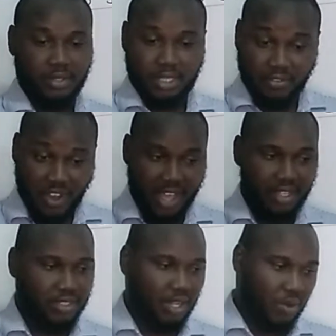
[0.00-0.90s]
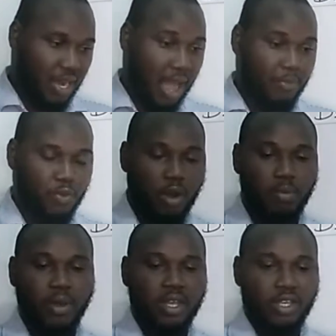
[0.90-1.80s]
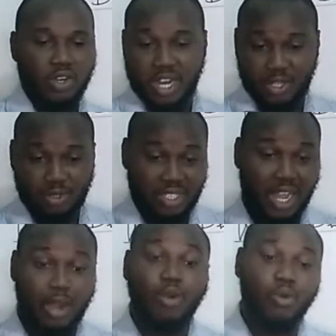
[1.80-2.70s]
device, our laptop, in order to start